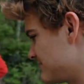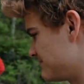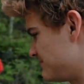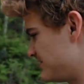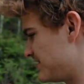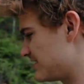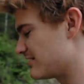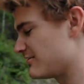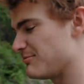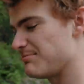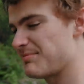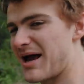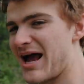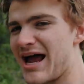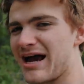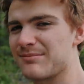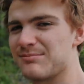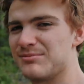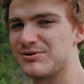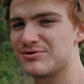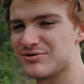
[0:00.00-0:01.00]
being little
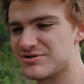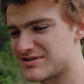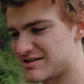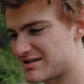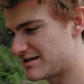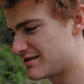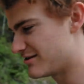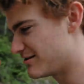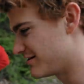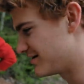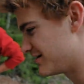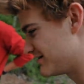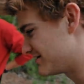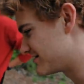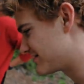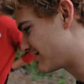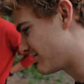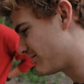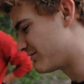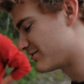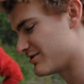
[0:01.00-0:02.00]
pack mules here
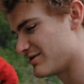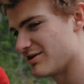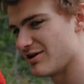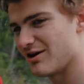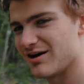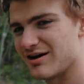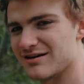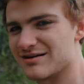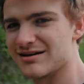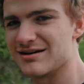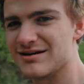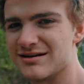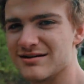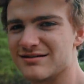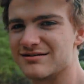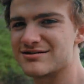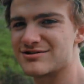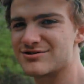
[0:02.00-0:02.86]
and going along the